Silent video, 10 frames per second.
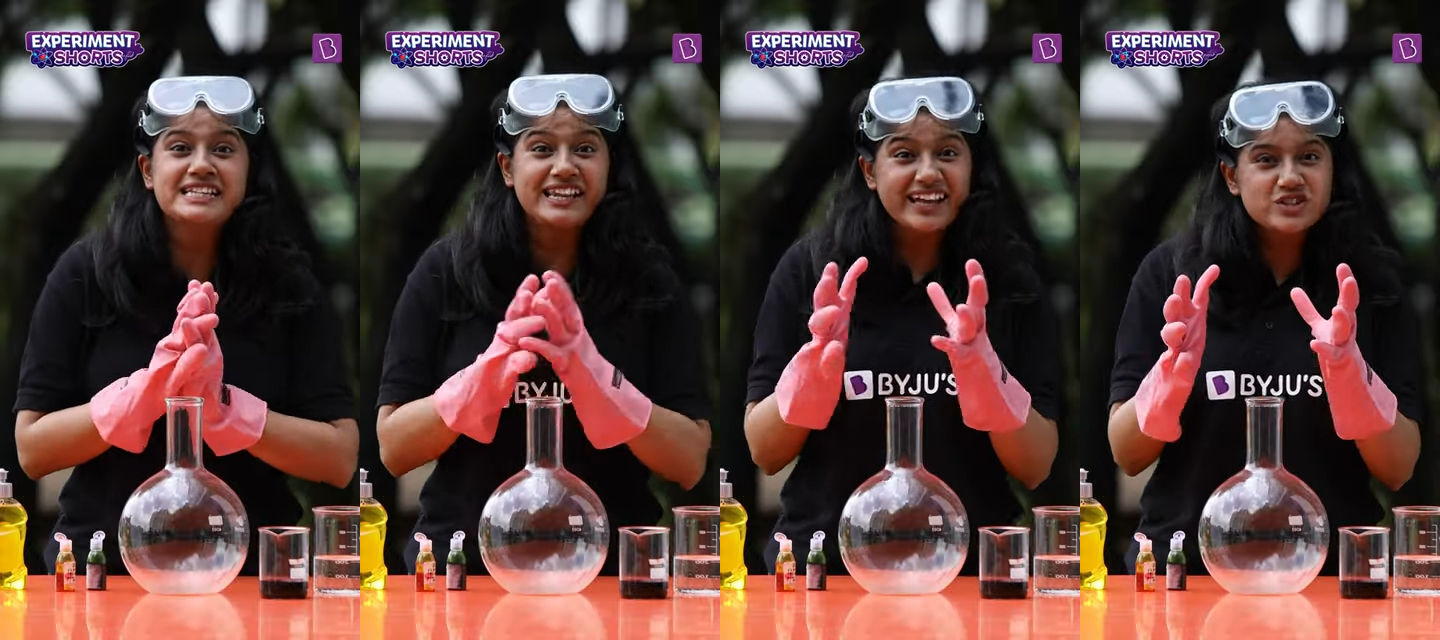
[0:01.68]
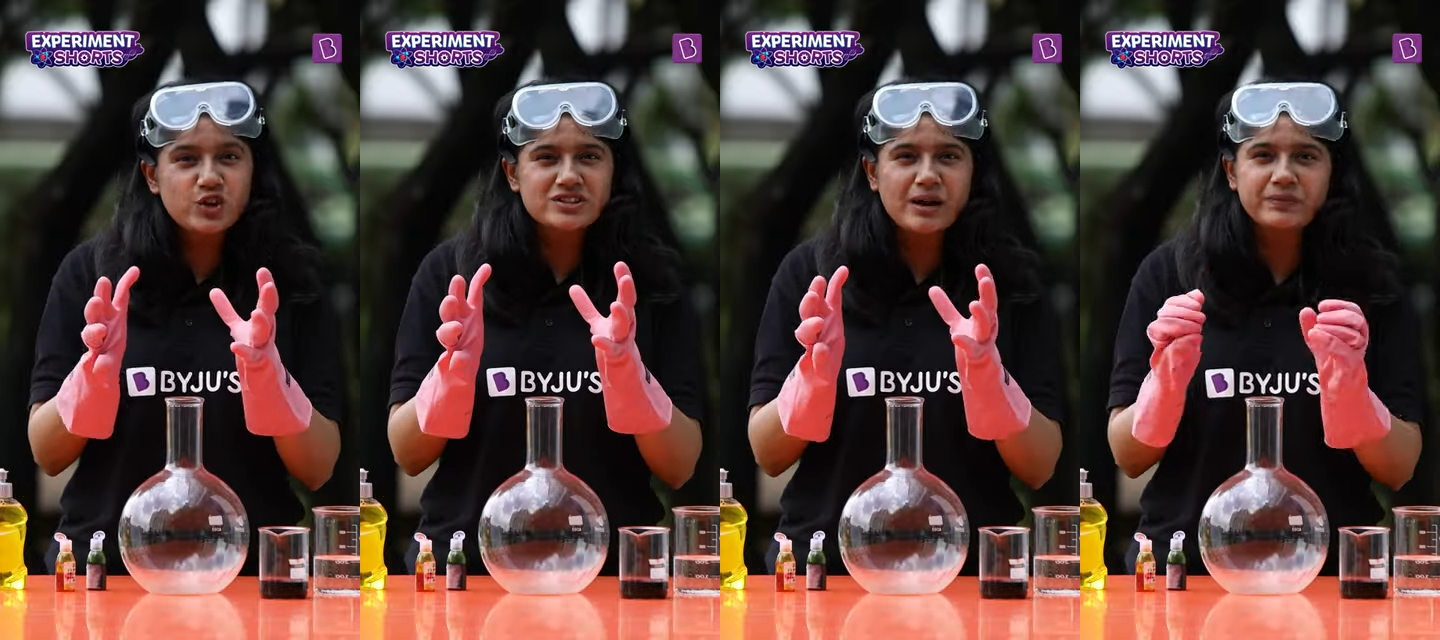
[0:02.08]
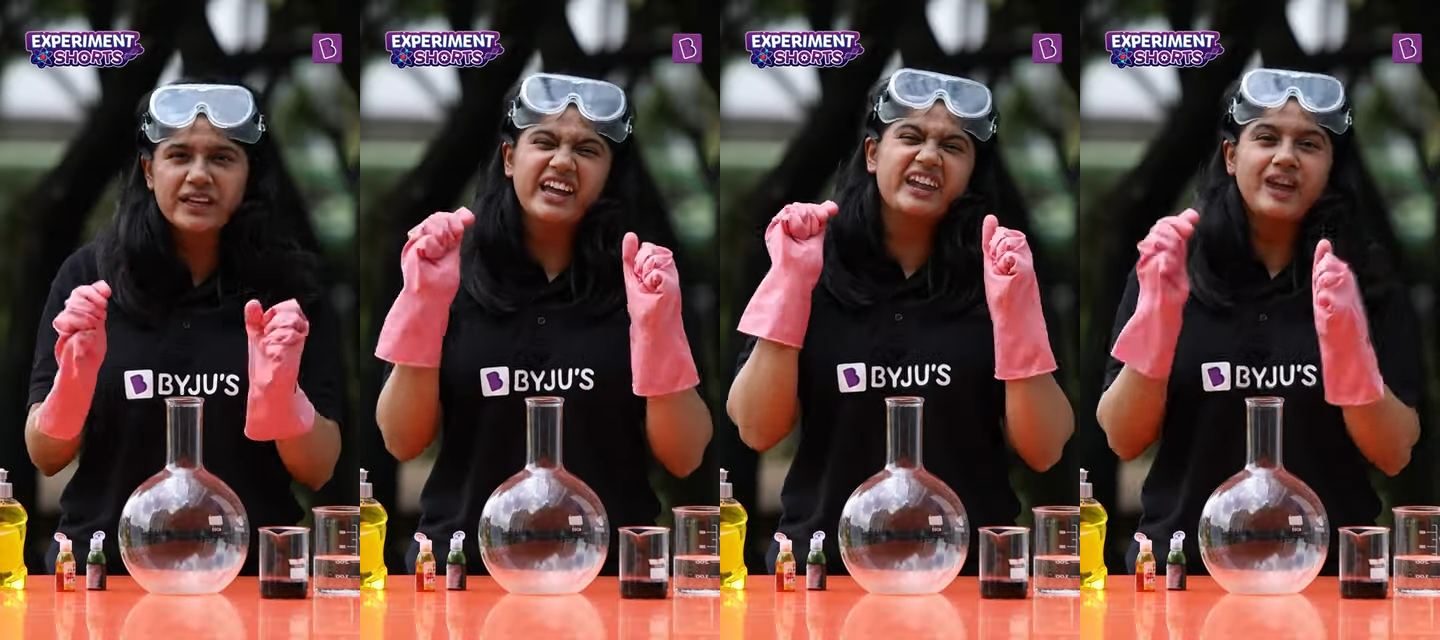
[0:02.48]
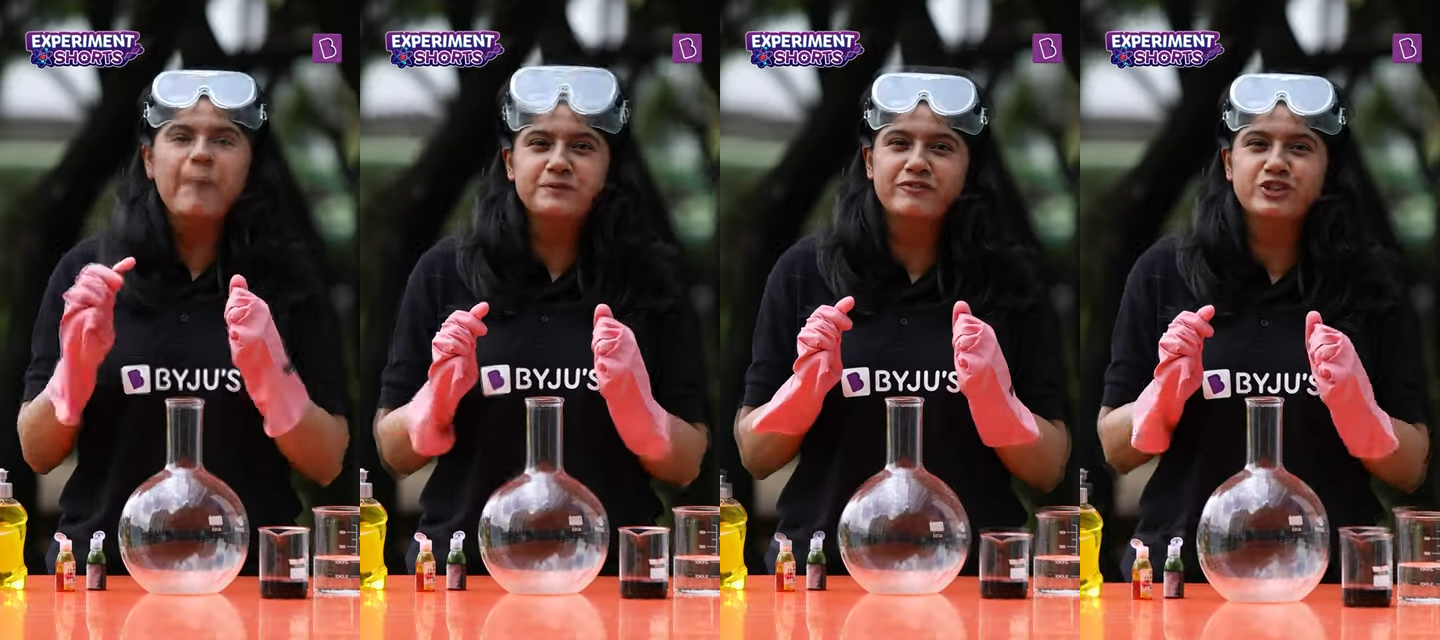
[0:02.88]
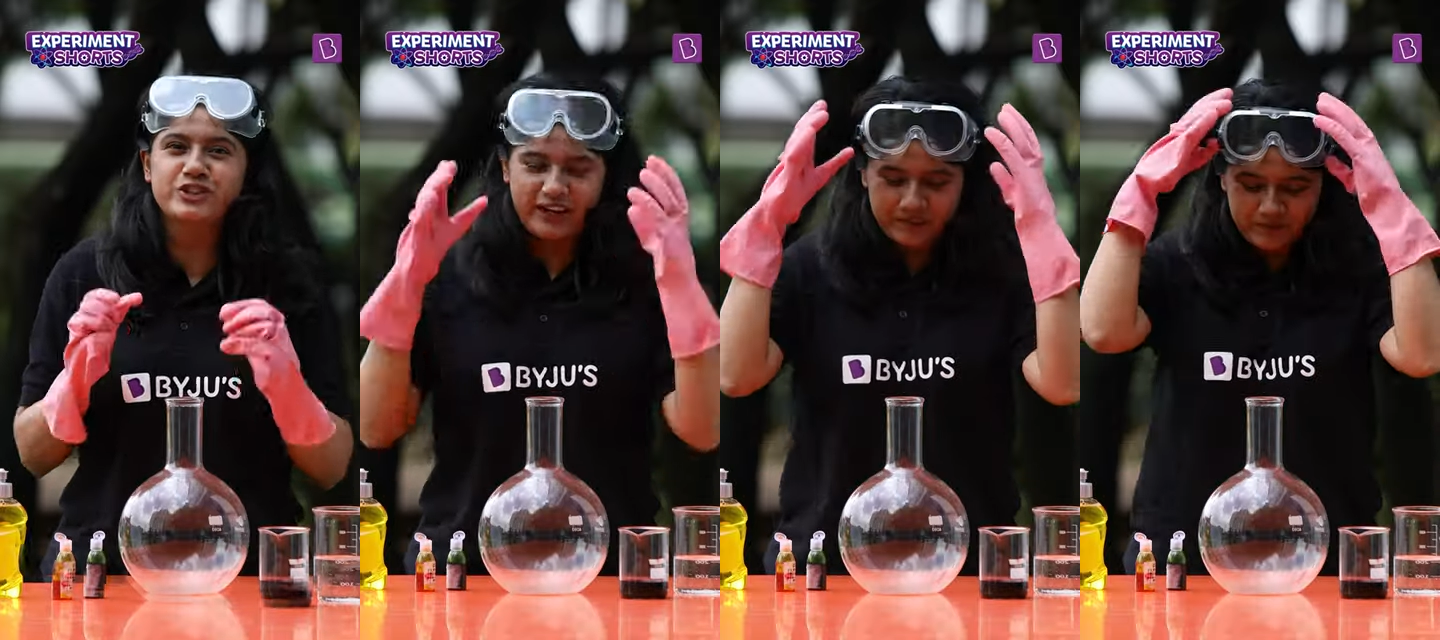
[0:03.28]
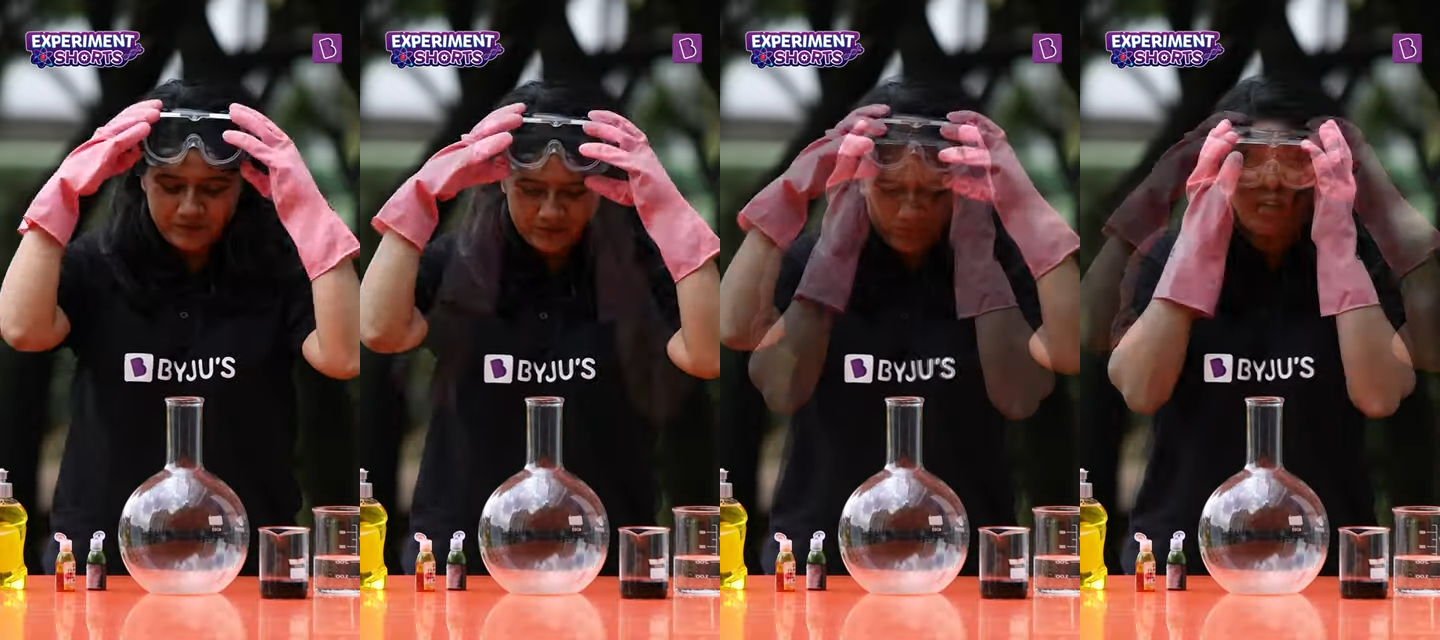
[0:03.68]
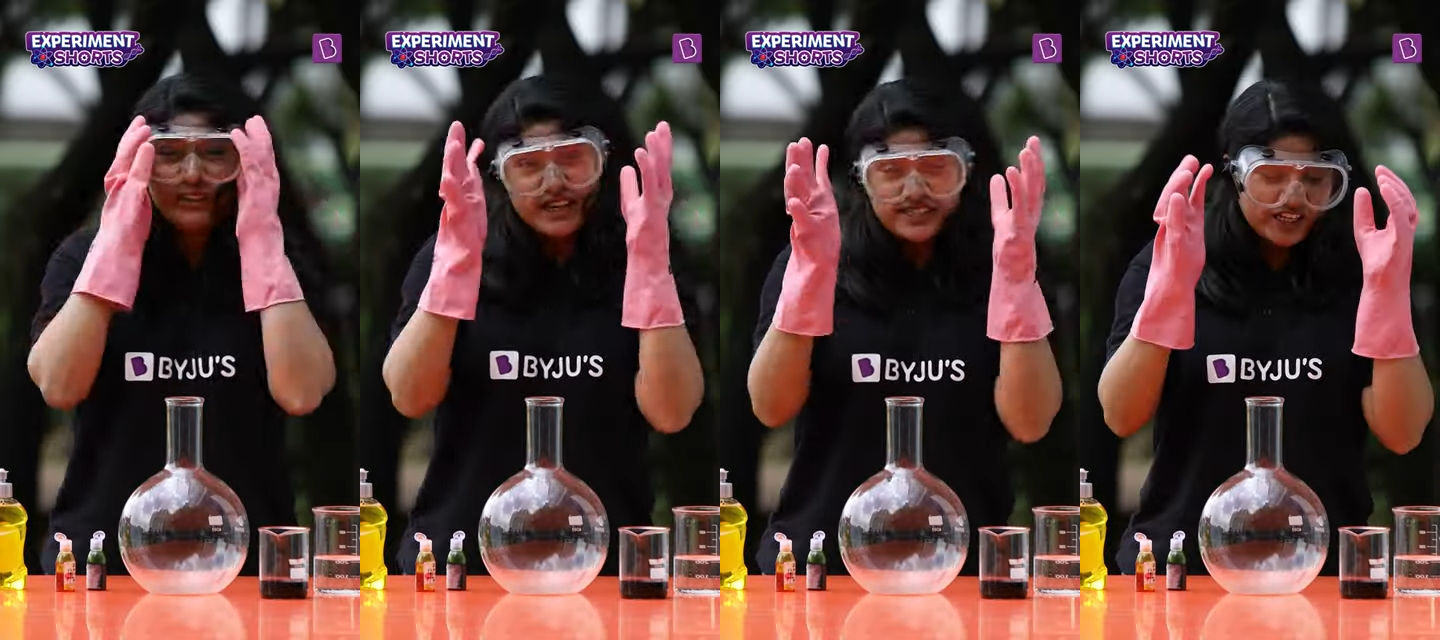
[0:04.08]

let's do something eruptive today. For this